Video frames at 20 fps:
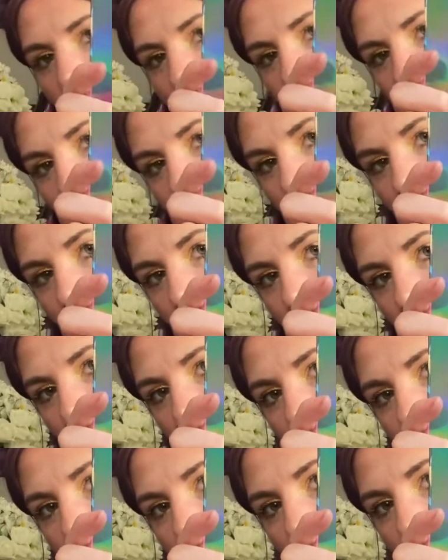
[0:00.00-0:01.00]
these
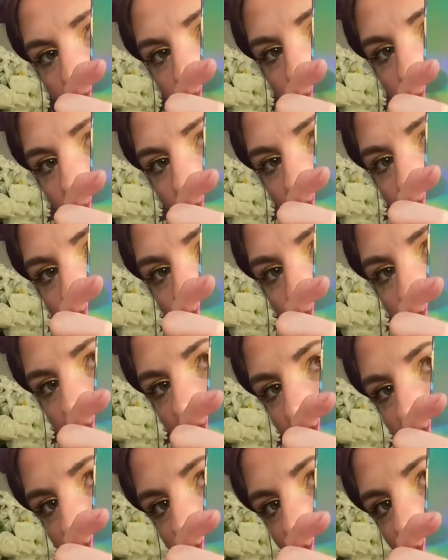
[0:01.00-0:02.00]
shades in
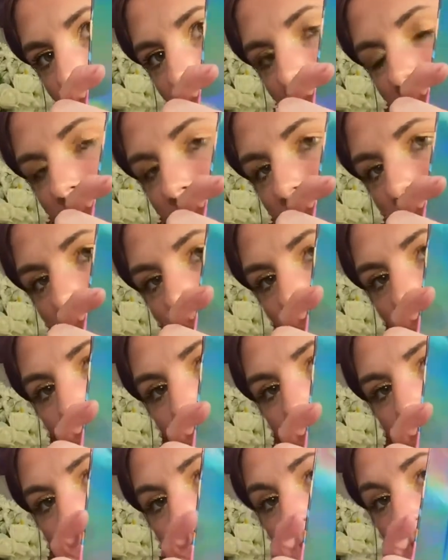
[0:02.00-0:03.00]
it. Very
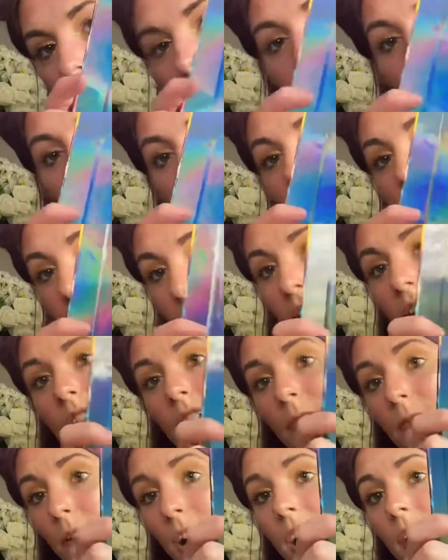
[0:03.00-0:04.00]
pretty. Definitely
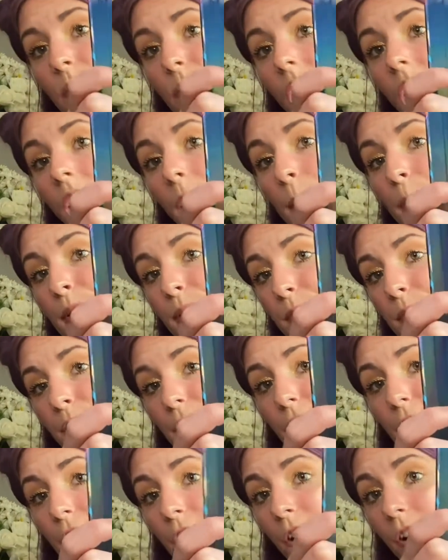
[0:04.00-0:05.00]
Lisa Frank vibes for
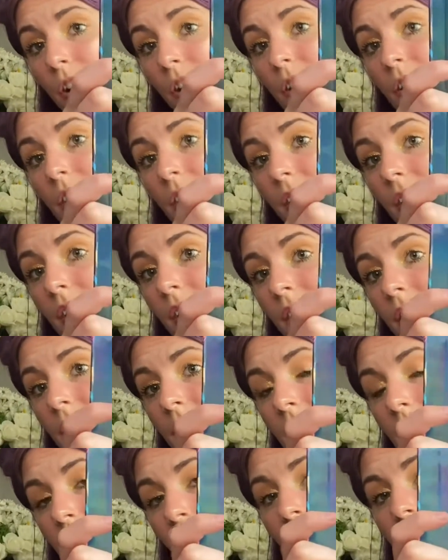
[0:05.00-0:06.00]
sure.
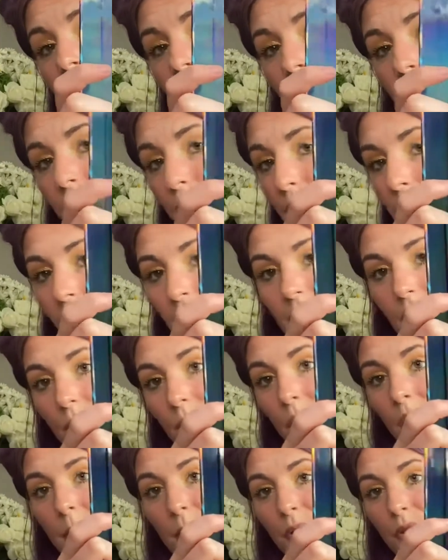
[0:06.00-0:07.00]
Definitely. We got the
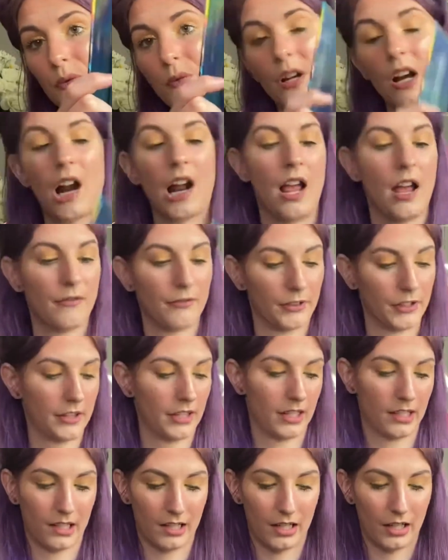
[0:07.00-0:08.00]
rainbows, we got
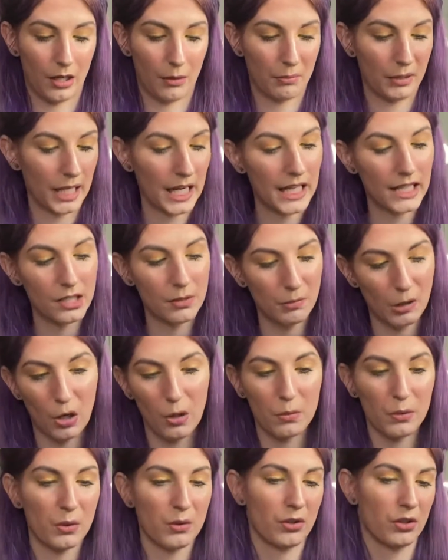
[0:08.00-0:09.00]
everything in here. Pinks,
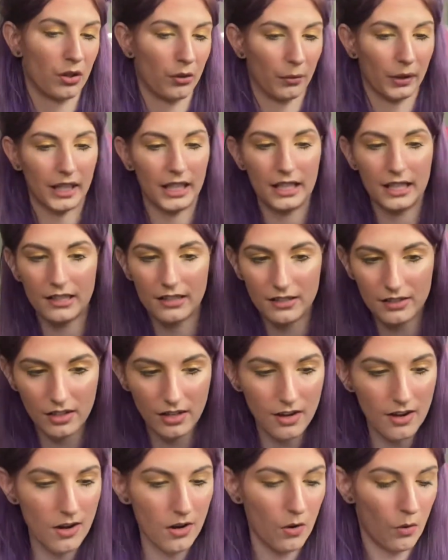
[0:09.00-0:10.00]
purples, greens,
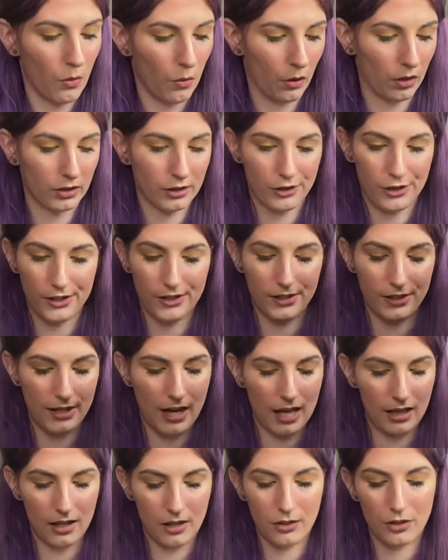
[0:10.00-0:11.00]
oranges,
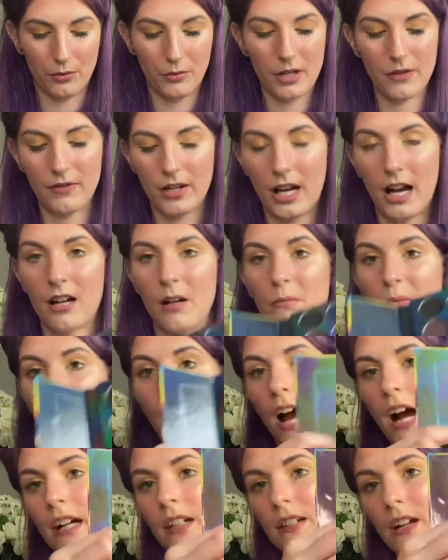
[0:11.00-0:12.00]
yellows. We even got a
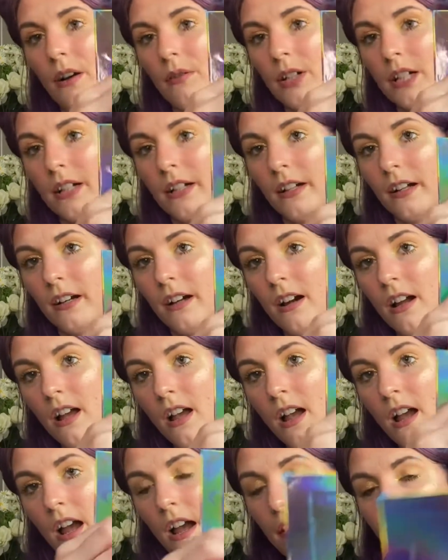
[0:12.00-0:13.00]
black down here
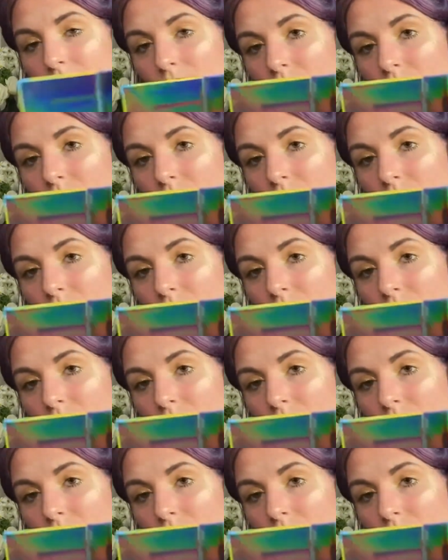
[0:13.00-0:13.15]
in the